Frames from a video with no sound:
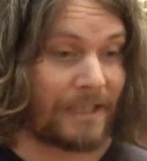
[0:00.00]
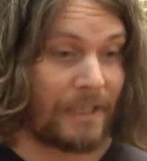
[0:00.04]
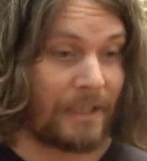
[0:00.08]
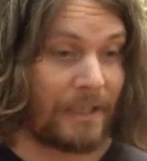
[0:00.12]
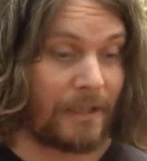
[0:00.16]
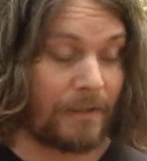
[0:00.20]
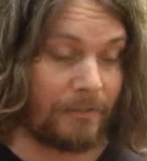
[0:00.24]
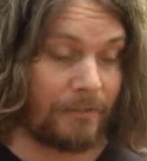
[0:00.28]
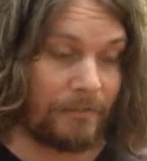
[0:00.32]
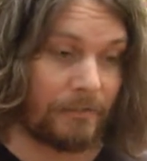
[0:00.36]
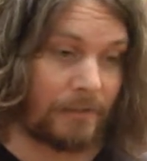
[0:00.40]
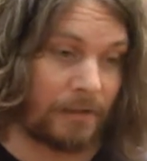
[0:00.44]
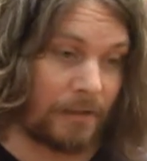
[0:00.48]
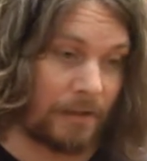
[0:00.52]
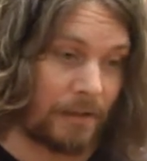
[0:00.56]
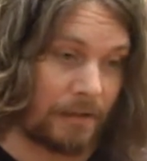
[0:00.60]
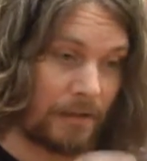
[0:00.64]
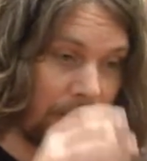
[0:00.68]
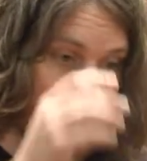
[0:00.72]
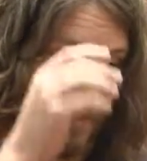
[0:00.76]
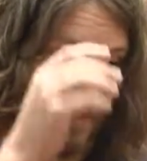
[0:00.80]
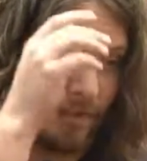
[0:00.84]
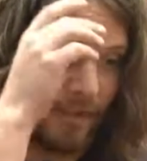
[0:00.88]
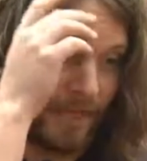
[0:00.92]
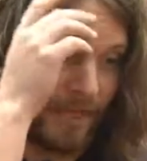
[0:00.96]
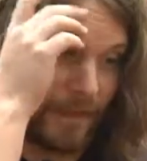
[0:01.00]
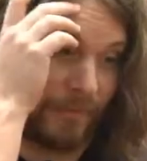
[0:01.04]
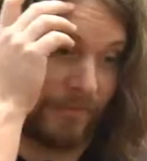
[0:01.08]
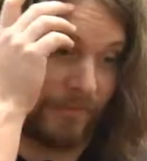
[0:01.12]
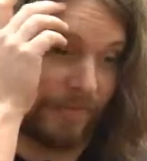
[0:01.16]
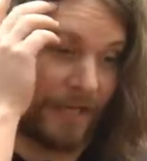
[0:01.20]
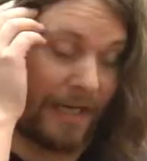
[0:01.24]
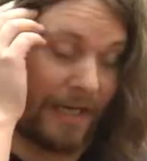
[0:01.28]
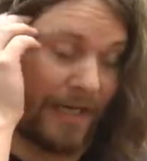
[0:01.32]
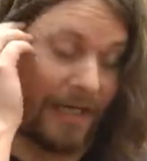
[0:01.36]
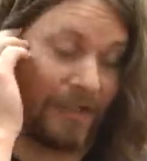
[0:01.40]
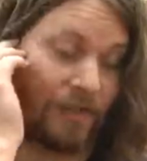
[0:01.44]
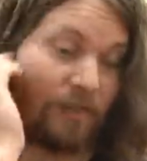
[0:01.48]
I can. That was
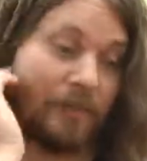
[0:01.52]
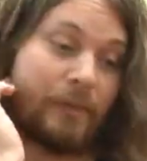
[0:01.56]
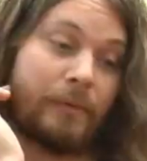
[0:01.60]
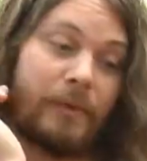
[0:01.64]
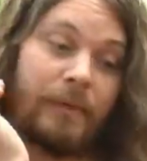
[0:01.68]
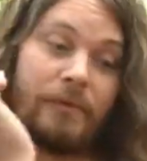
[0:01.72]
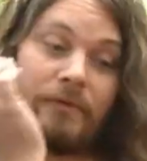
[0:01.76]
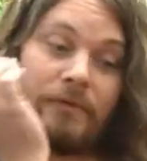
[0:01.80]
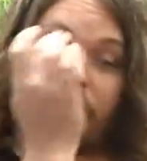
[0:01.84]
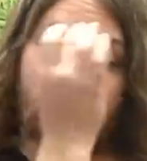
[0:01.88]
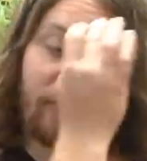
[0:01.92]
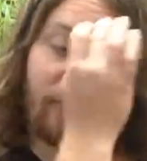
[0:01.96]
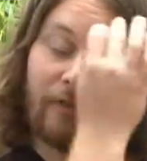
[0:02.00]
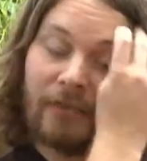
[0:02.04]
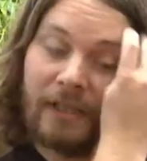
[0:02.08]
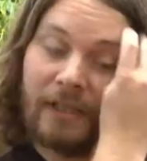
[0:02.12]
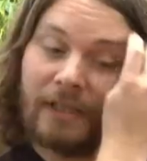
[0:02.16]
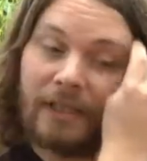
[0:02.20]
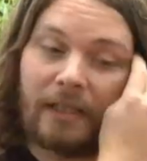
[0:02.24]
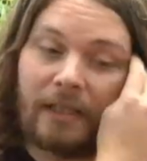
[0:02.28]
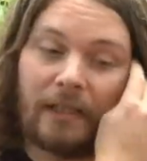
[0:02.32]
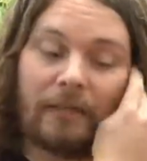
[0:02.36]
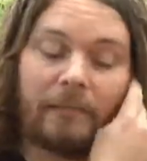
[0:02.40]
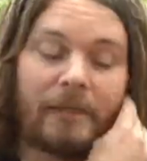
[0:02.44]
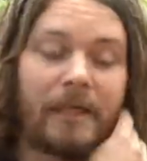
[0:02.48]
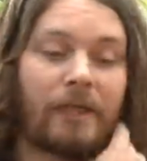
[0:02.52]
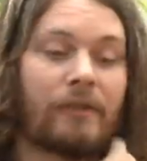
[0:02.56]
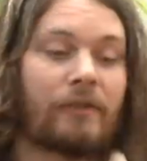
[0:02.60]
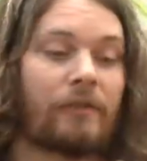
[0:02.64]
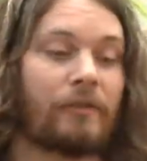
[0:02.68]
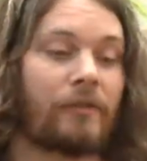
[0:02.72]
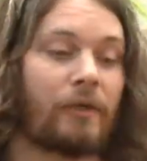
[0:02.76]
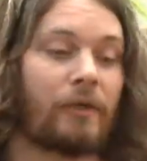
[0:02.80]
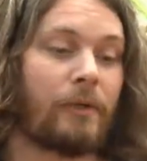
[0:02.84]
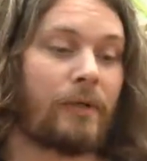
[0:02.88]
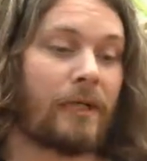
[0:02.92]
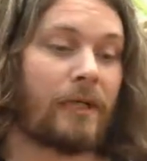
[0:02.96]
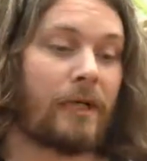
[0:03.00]
actually what I was just saying about
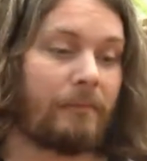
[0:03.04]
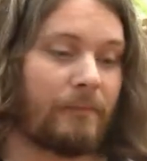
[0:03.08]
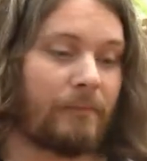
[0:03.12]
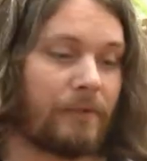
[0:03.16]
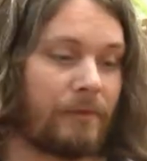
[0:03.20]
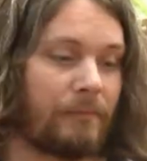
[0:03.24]
growing up